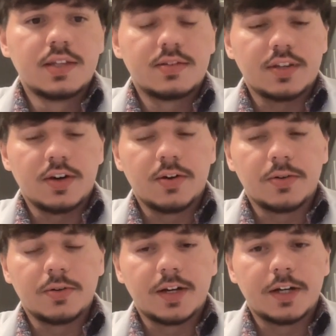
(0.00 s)

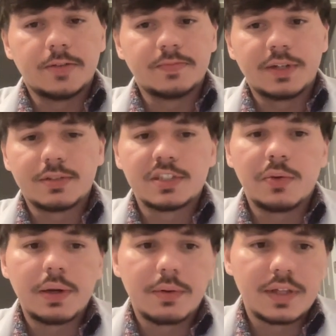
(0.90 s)
So there was no
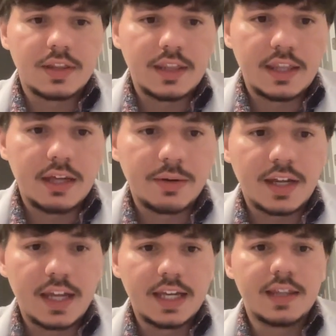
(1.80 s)
way they were
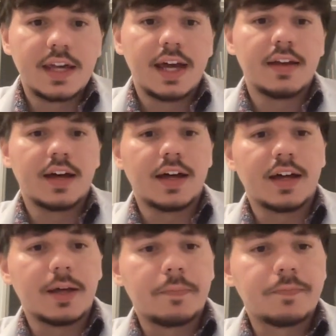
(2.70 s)
going to hit
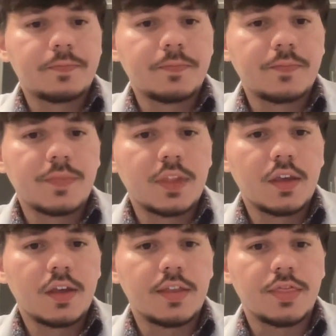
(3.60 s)
that
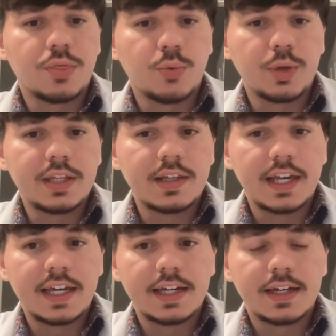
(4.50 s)

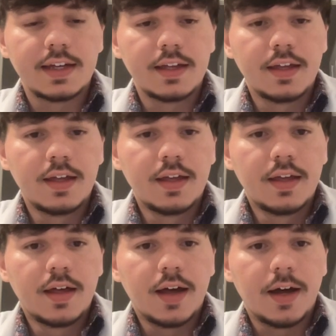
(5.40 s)
3-leg
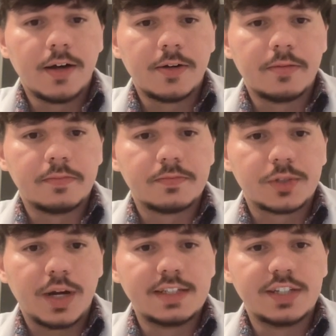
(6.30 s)

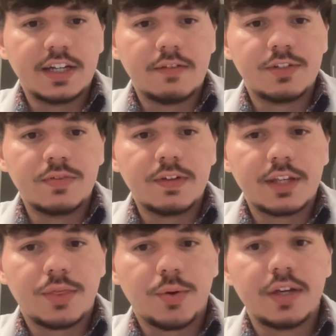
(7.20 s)
criteria of
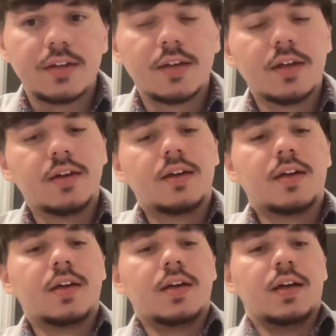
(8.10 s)
253.
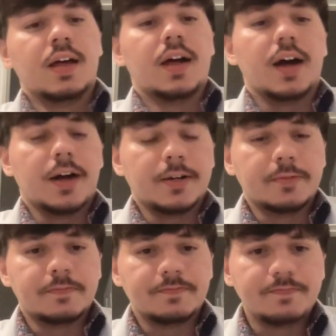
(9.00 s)

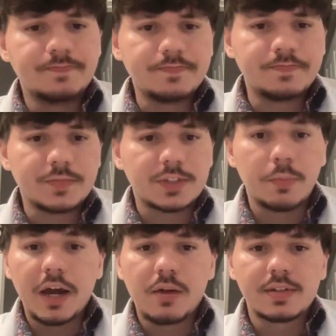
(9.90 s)
So
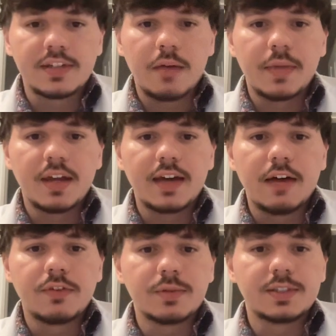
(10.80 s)
power was not met.
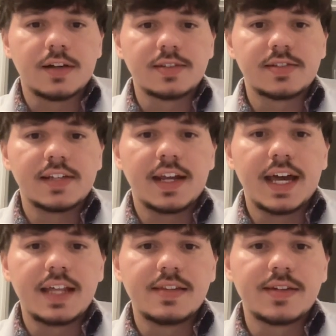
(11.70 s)
Alpha was also set
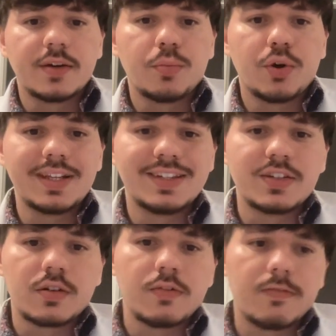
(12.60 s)
at
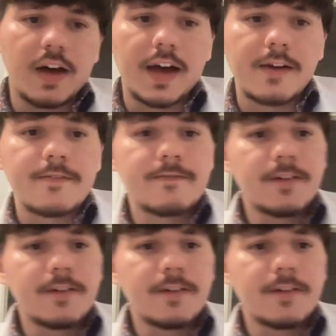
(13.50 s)
0.05.